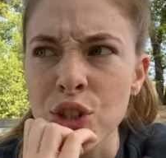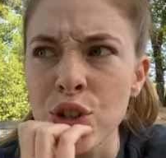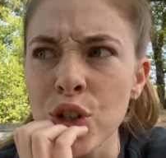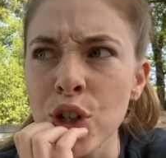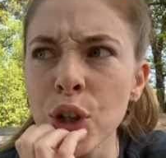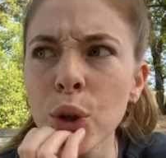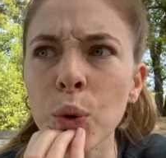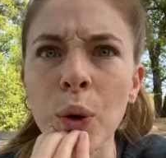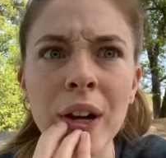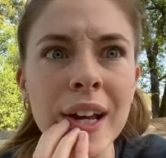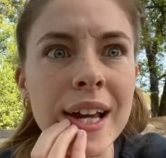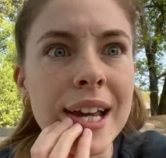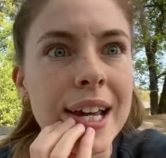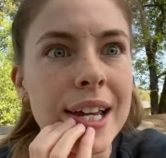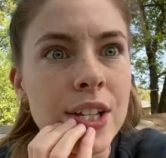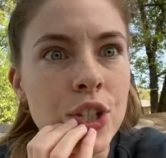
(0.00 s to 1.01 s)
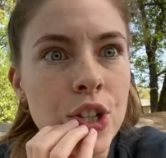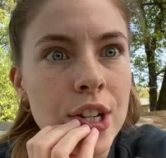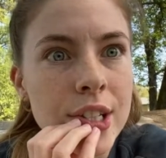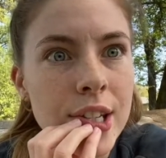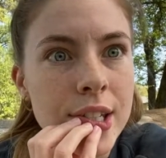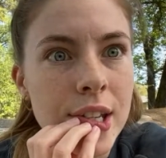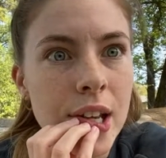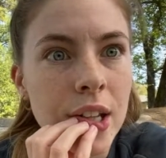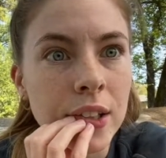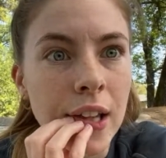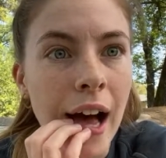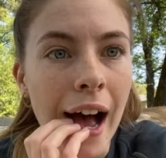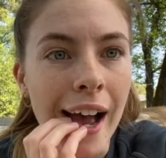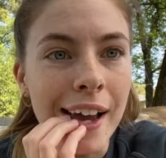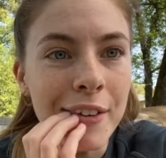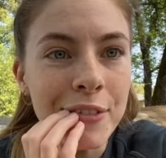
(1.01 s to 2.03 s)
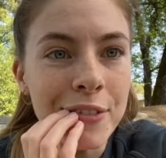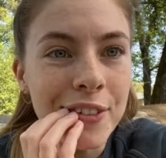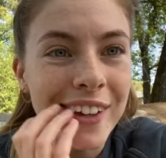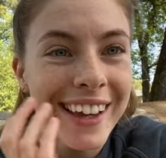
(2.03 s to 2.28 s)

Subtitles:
true. Is Jesus alive?